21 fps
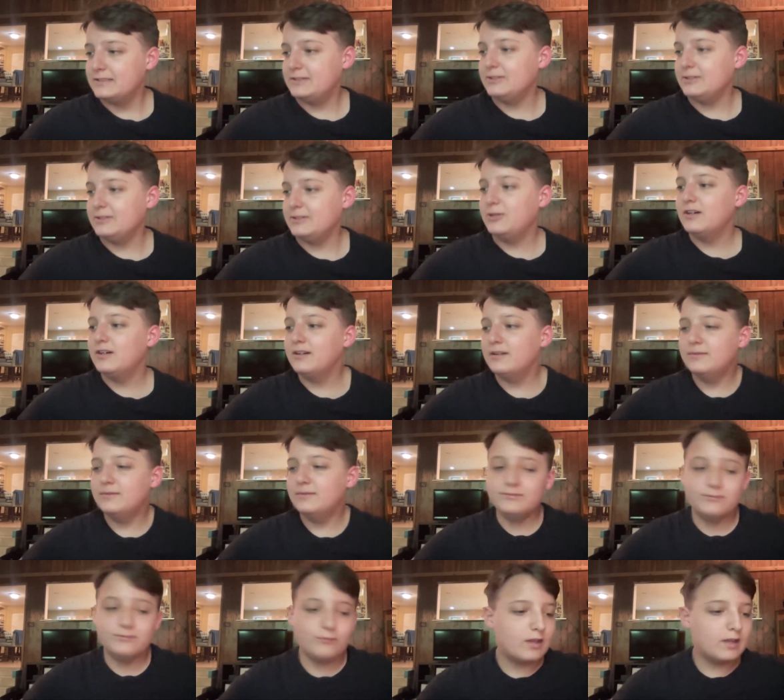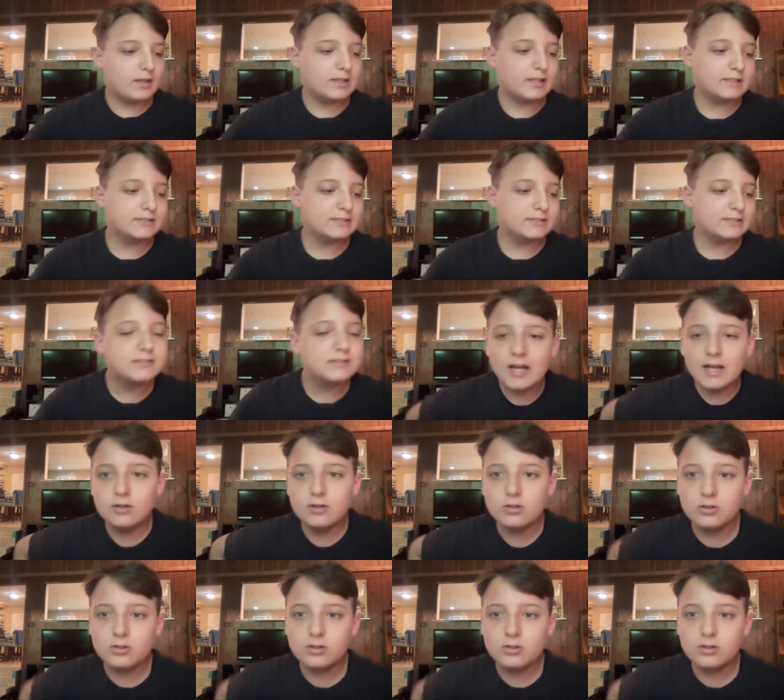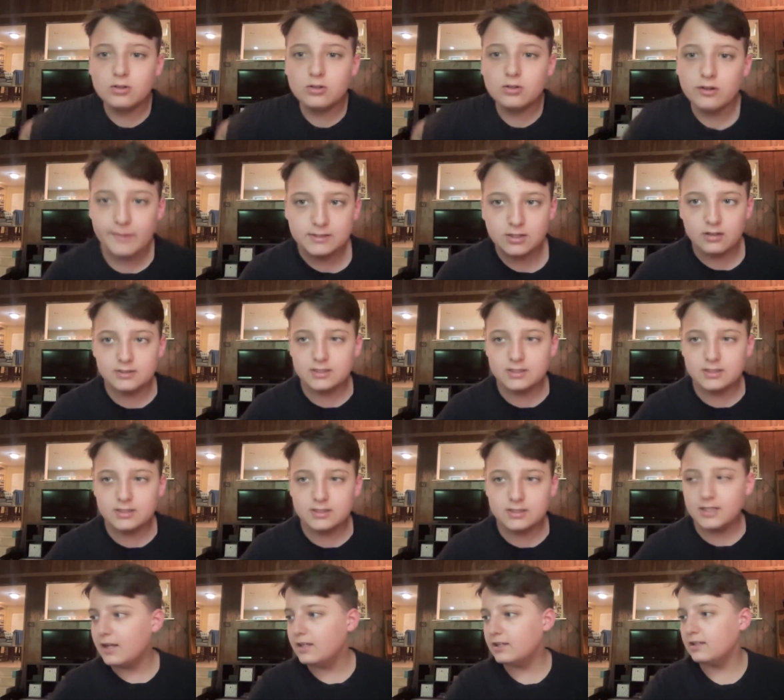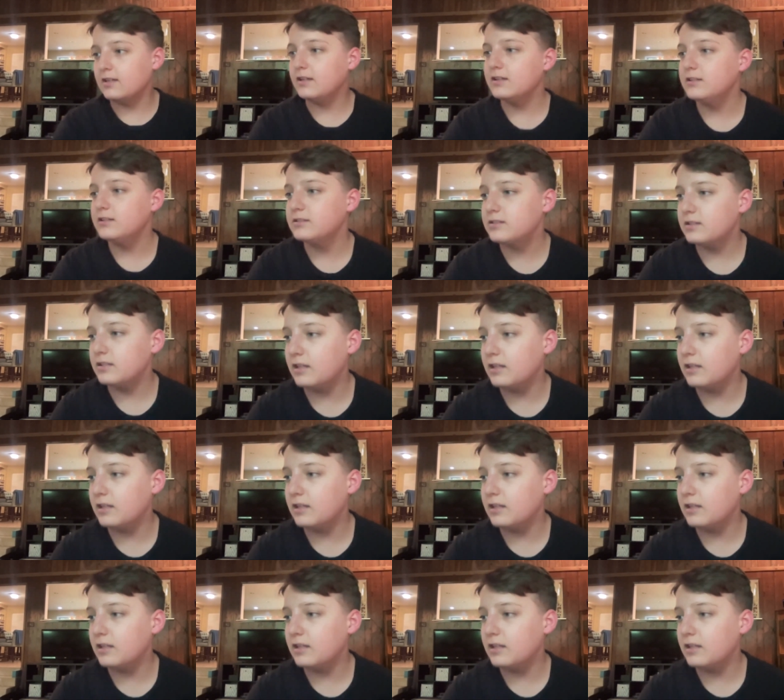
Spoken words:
guess the title of my talk today